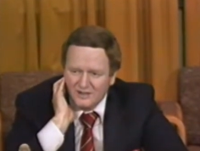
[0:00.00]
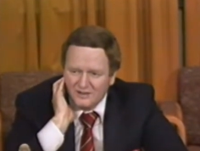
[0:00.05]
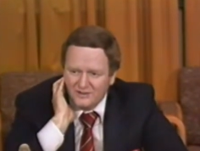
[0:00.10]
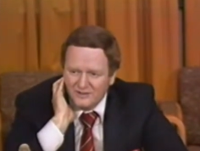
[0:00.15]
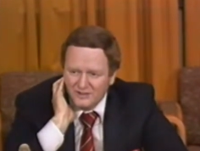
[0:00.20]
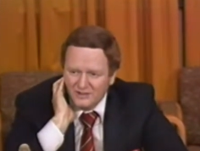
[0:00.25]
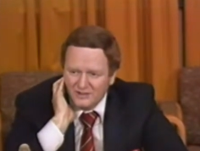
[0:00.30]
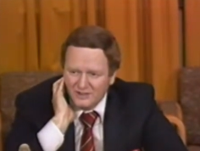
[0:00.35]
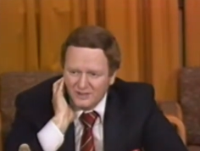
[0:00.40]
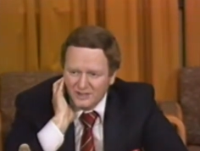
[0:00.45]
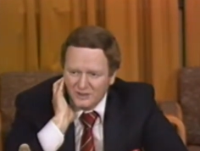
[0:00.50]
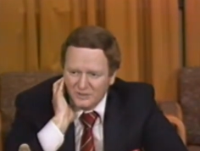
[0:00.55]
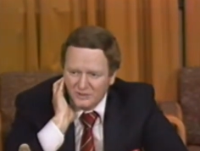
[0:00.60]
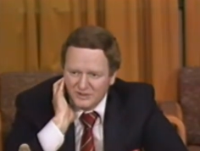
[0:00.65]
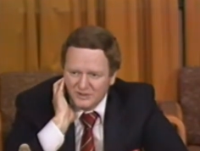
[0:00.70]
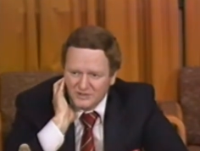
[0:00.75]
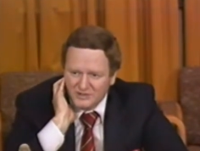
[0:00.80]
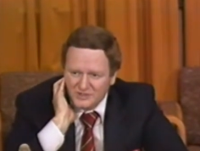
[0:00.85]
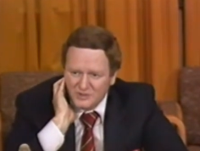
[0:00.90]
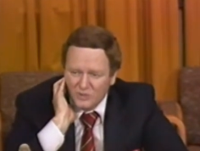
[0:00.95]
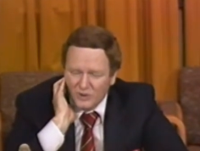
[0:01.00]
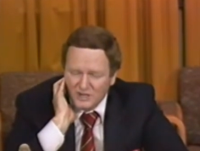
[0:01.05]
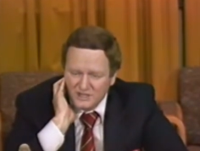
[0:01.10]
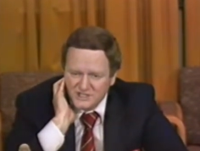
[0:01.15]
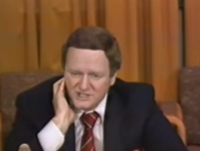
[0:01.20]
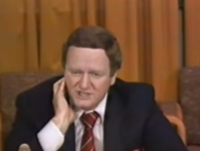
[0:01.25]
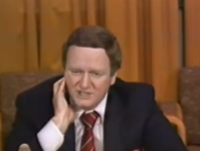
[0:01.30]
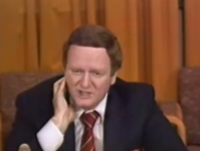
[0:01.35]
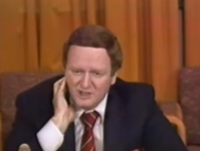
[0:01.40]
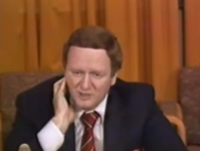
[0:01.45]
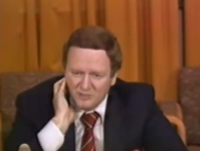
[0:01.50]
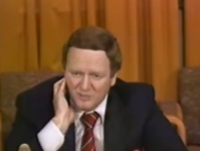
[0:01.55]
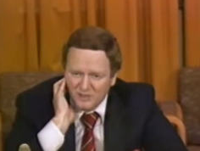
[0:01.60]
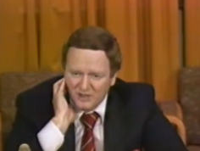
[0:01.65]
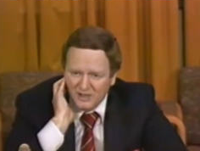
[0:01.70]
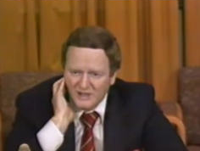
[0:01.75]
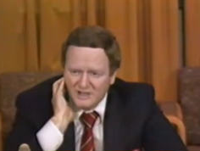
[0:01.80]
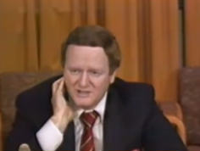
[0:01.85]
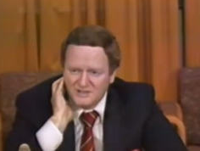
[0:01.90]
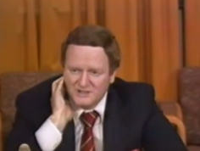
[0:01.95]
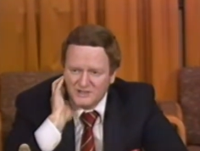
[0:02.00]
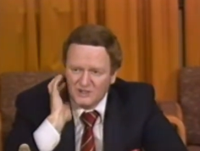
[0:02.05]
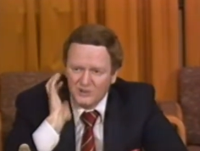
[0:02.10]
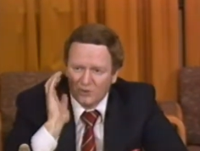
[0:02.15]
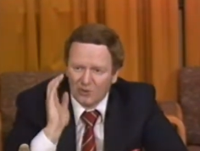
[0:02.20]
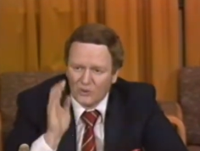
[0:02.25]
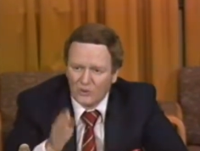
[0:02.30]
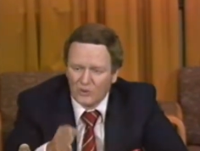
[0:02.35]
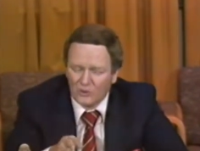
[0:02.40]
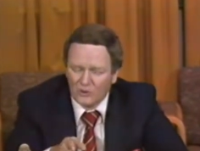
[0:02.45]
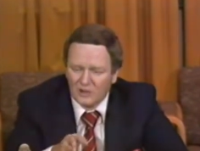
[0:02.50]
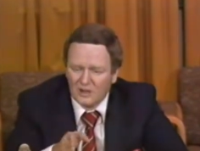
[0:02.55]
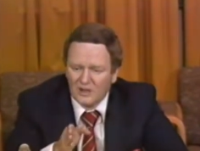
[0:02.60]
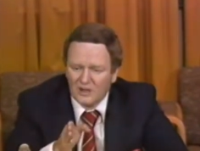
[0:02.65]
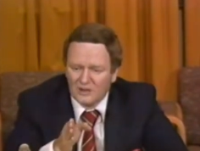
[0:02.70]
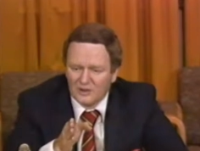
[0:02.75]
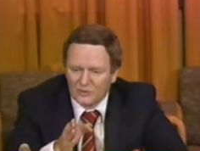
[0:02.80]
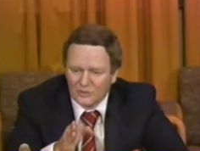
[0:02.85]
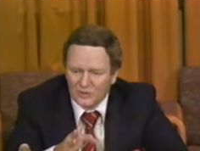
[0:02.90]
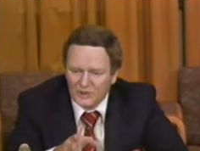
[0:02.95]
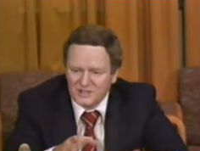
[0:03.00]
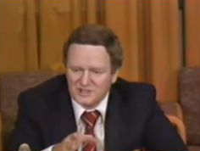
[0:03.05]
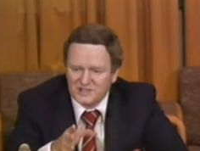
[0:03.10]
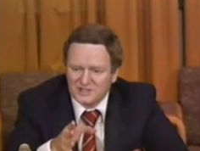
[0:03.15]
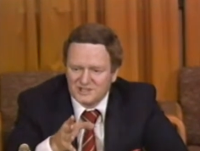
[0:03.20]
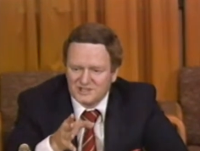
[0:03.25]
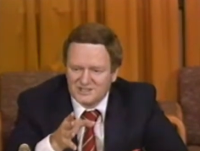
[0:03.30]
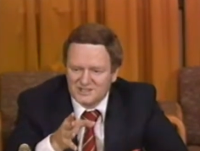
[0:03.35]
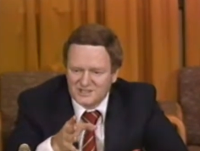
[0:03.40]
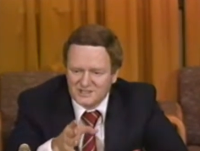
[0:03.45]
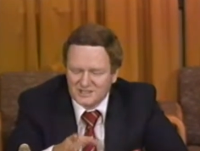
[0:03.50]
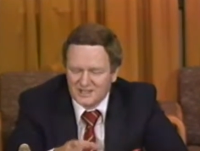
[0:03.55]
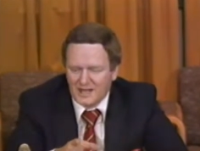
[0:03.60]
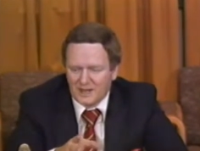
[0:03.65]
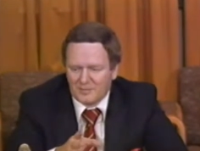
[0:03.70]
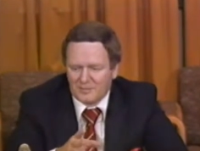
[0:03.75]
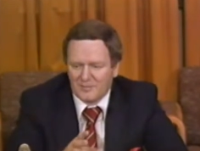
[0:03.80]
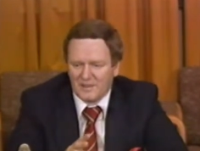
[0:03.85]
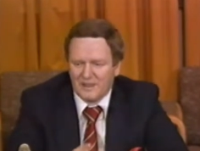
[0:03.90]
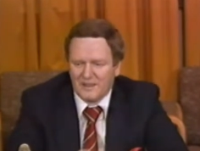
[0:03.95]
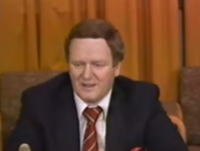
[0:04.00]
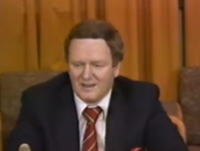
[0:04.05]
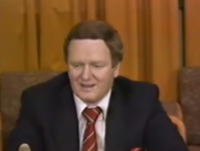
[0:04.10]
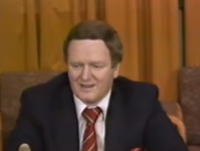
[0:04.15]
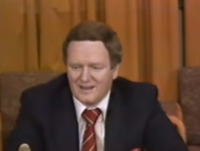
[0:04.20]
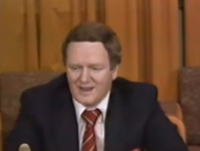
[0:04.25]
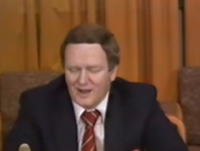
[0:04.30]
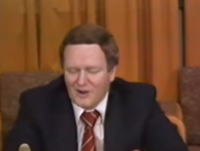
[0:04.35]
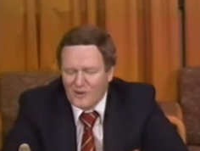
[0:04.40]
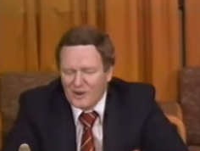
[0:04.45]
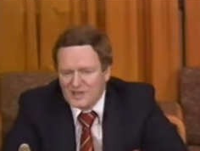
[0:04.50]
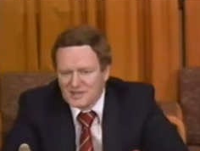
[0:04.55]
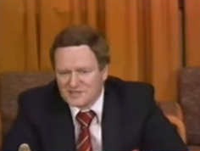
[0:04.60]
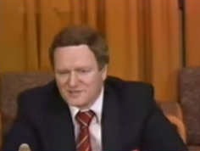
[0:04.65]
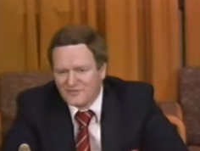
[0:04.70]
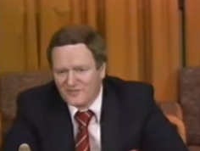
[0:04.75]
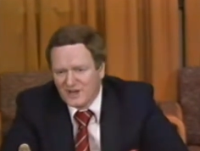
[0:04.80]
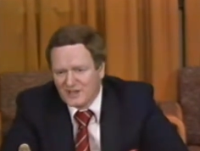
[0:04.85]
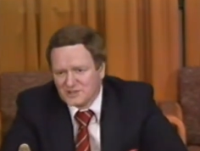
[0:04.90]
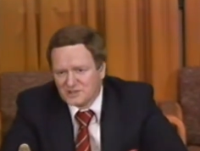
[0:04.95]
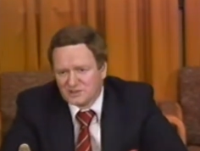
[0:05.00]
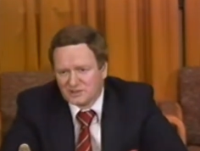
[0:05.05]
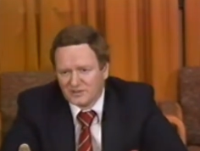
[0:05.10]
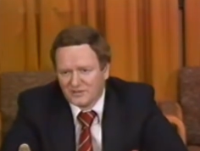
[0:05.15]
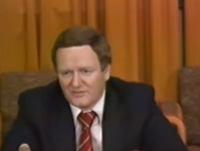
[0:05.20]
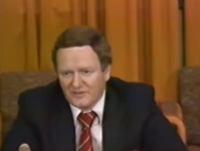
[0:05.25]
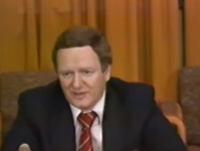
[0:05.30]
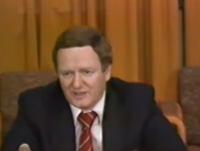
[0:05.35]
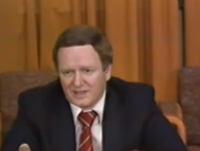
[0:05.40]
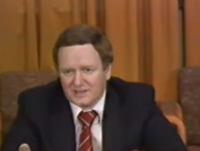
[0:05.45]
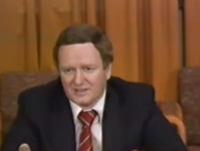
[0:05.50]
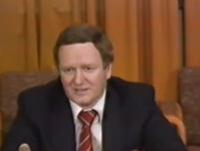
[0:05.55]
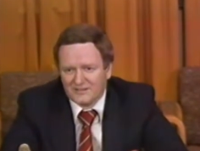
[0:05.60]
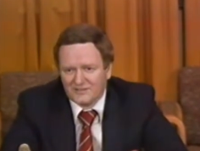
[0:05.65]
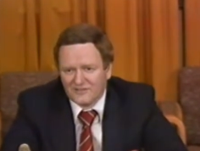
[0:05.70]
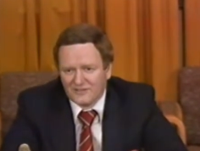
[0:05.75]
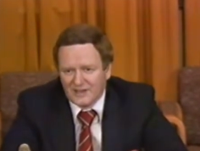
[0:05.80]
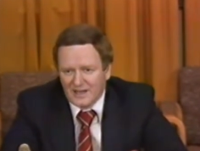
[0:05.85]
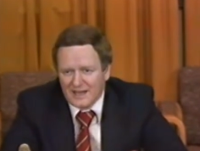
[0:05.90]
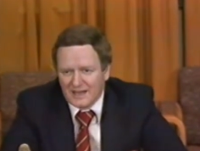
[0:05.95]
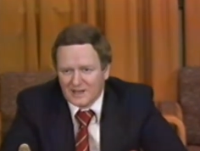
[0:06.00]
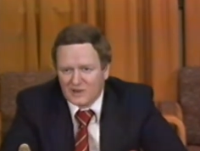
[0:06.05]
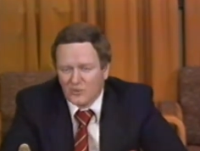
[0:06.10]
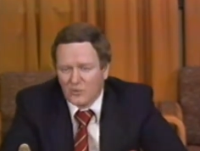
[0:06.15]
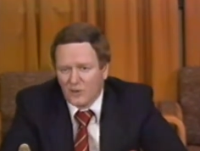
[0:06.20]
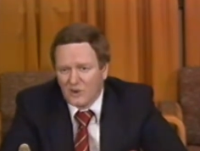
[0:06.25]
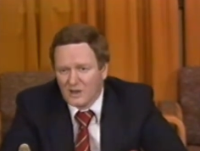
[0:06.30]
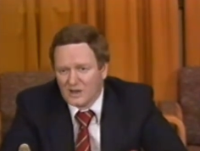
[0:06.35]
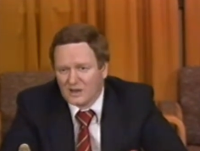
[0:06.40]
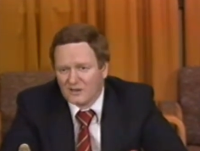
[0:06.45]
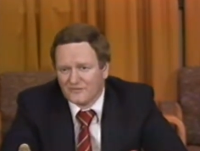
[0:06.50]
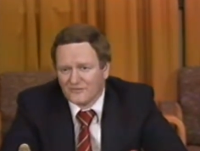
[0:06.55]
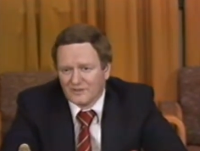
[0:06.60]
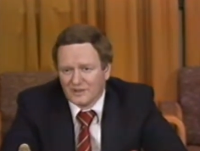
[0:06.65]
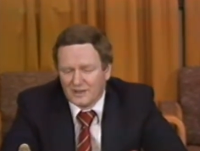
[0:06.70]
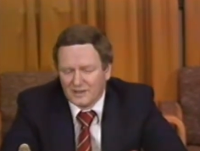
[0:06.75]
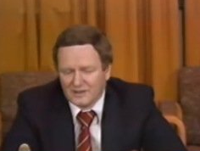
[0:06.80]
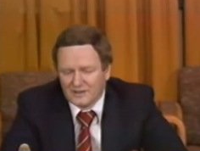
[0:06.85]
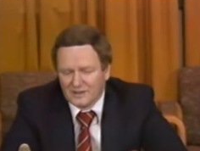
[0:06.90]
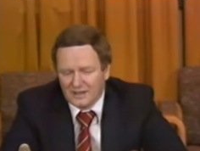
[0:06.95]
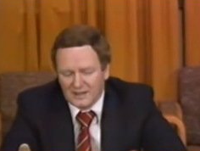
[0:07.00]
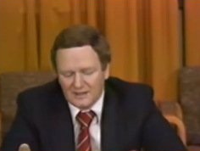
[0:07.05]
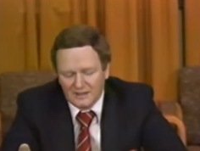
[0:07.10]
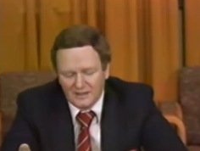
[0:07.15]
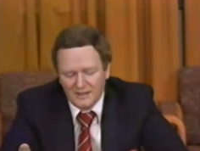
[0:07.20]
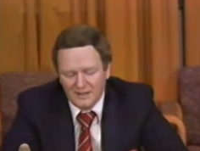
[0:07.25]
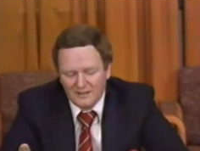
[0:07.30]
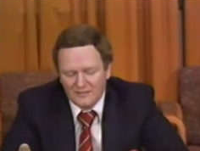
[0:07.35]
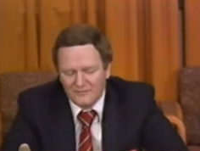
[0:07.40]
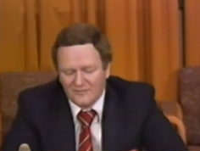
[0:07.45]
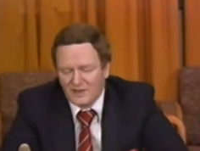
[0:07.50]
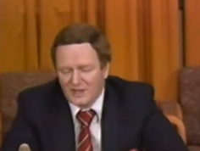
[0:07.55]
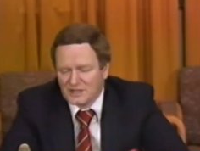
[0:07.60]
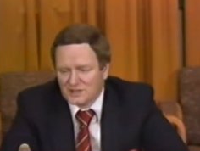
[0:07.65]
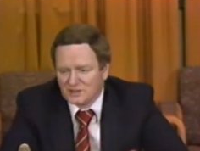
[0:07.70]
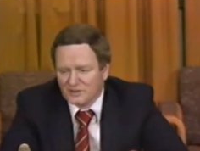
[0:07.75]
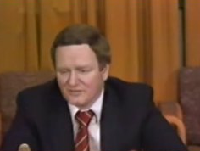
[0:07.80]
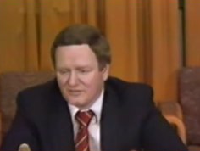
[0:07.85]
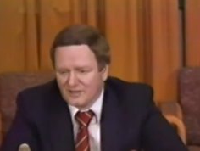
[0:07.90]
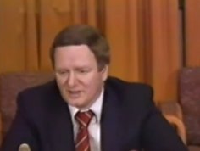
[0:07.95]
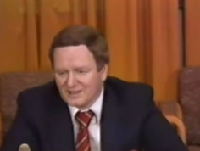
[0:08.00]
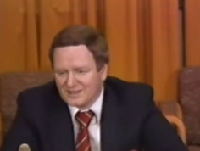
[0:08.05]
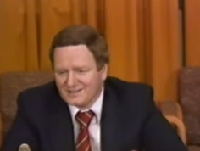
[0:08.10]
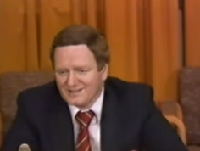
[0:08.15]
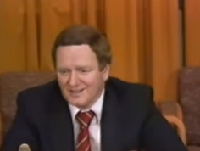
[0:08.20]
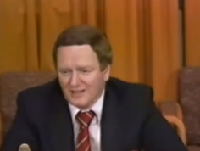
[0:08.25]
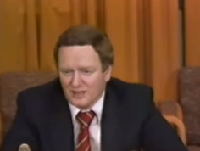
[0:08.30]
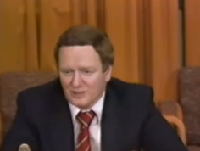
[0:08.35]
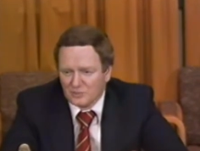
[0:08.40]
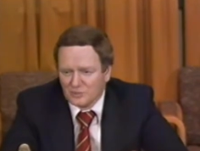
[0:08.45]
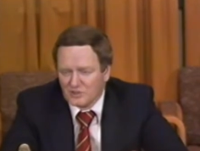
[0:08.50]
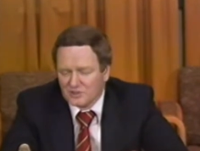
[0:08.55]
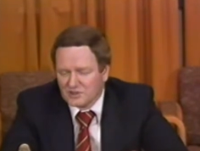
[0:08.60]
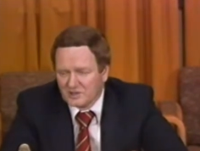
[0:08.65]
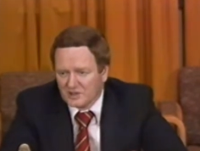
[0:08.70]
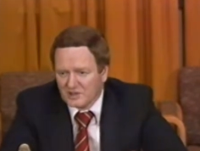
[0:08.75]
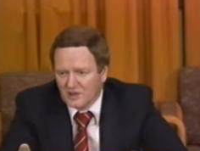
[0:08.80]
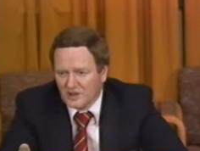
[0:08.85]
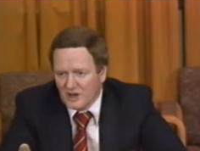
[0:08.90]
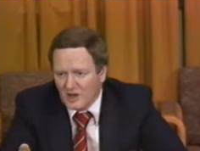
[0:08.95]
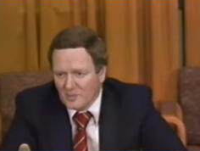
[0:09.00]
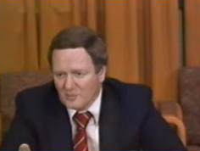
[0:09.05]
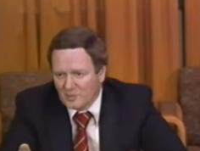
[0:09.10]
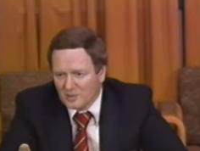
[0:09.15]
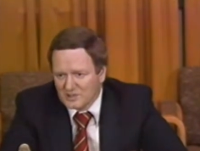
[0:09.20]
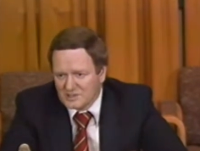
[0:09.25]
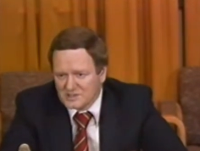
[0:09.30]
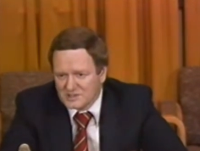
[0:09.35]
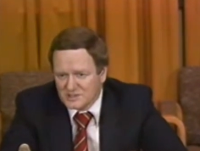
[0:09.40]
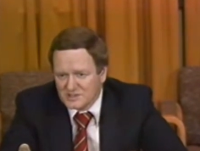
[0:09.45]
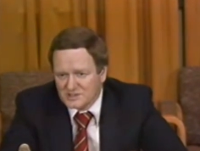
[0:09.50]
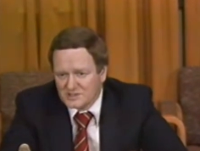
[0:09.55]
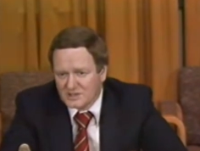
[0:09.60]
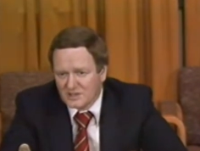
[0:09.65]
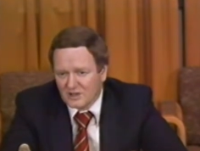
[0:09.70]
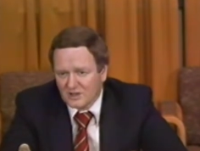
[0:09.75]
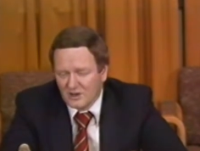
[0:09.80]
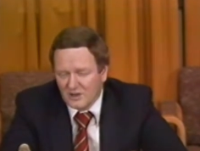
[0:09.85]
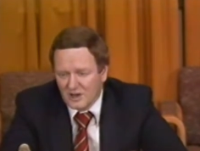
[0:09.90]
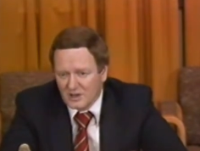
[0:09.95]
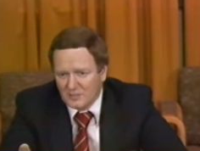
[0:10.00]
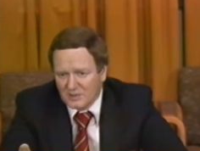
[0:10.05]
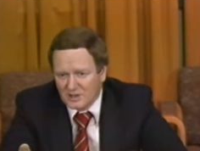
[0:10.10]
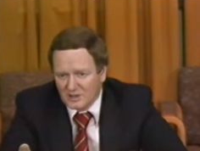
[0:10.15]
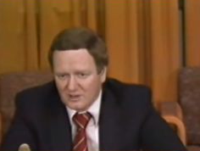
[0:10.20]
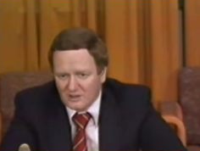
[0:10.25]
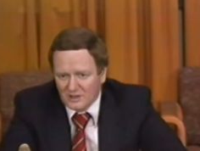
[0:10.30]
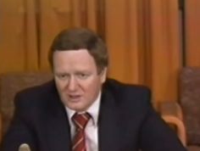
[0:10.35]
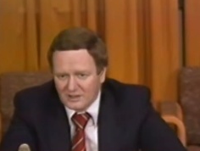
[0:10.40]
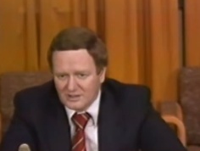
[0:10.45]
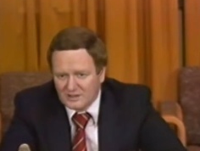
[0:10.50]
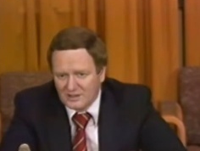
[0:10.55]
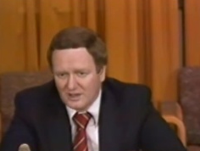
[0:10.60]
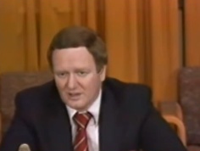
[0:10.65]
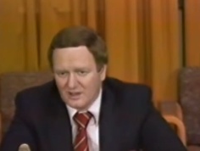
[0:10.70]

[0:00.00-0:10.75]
dealing with this question and applies the old rigid step. Now, has Vetrovec in fact qualified that? Vetrovec dealt with accomplices, the common law